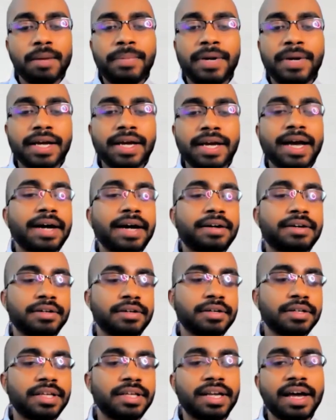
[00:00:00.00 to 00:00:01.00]
building
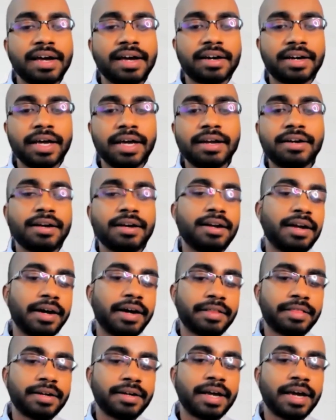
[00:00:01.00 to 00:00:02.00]
Hackathons, then I again
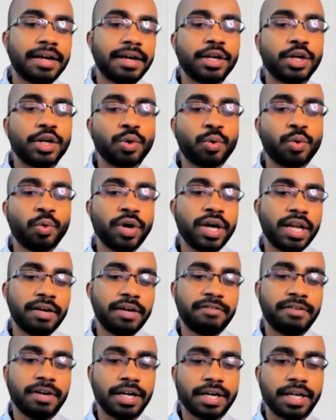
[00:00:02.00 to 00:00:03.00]
realized that I need to go a
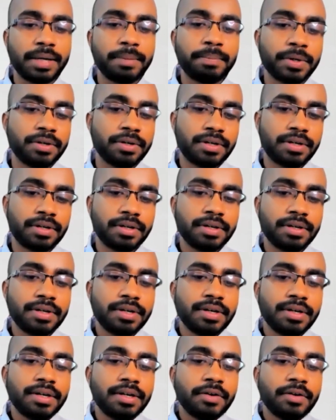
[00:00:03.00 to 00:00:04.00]
level deeper.
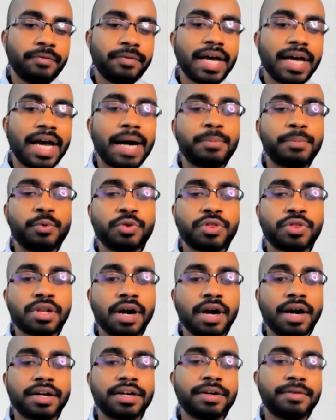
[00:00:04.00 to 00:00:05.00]
We have to
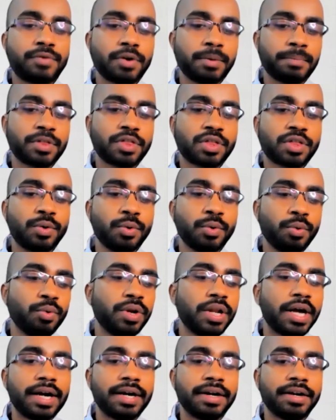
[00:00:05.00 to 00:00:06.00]
start it from a
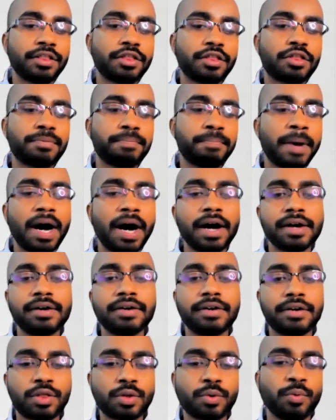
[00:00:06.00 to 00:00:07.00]
school and inspire
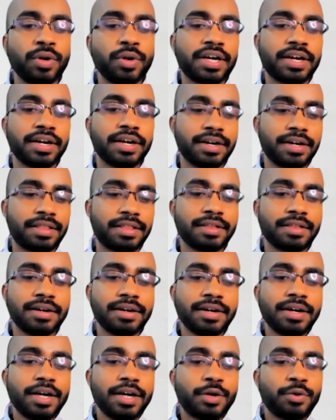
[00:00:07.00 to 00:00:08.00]
school kids
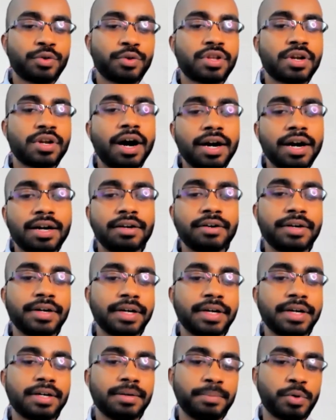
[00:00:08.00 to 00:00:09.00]
to start
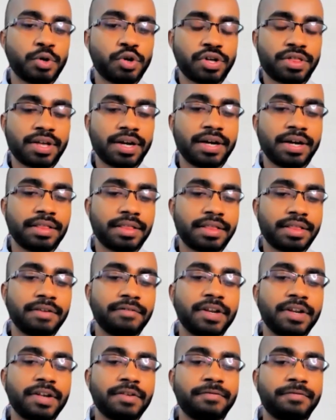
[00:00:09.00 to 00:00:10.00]
learning computer science in a
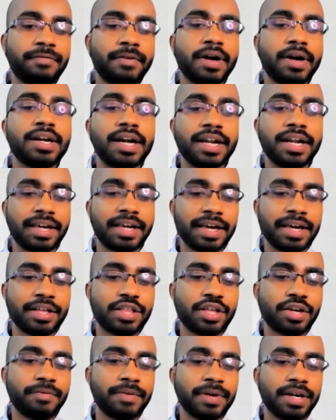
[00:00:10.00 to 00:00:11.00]
very fun and
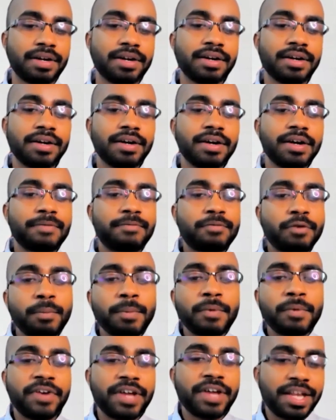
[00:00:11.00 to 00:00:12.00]
engaging way from
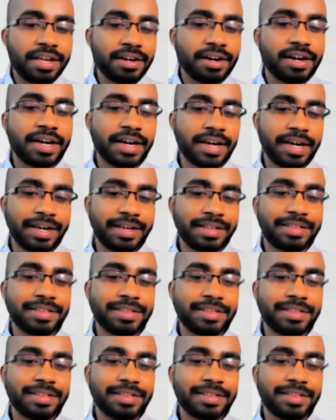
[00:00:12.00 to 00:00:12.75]
a very young age,